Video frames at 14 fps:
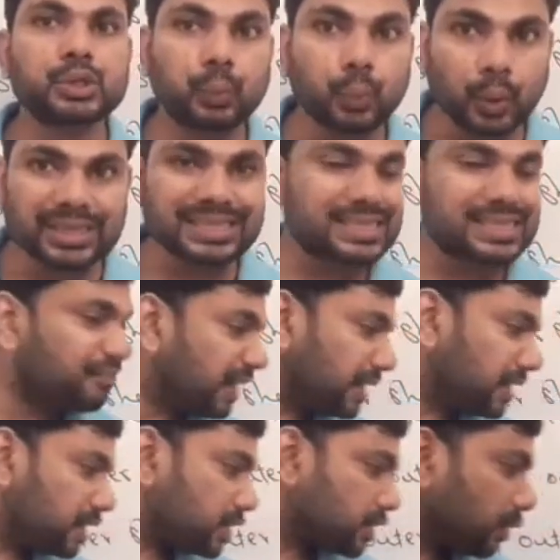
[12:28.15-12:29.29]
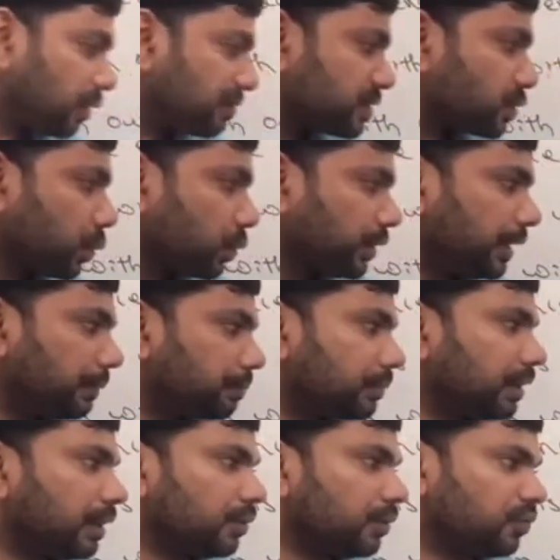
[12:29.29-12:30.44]
So what is the valency of
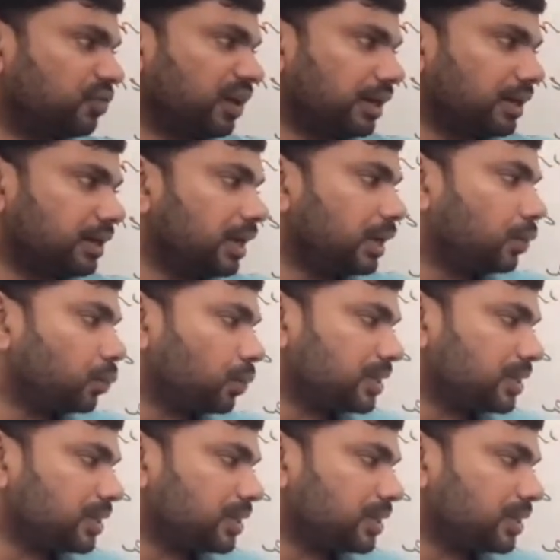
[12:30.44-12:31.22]
sodium? 1.